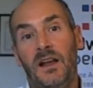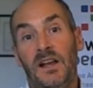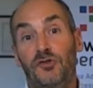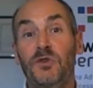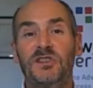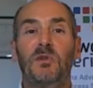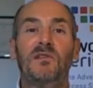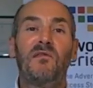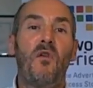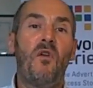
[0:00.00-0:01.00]
suitable
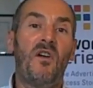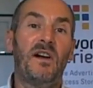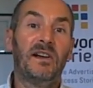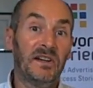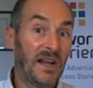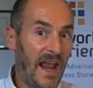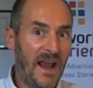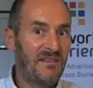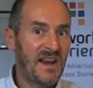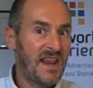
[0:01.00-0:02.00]
for
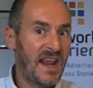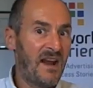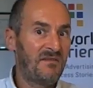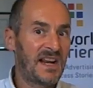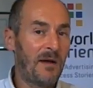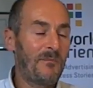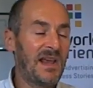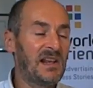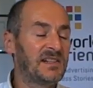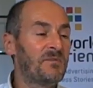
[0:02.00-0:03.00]
every
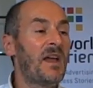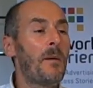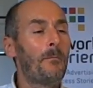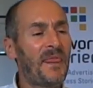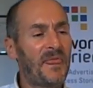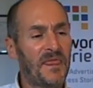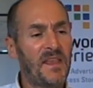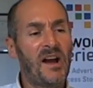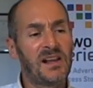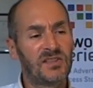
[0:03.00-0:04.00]
campaigns. But
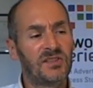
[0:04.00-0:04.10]
there are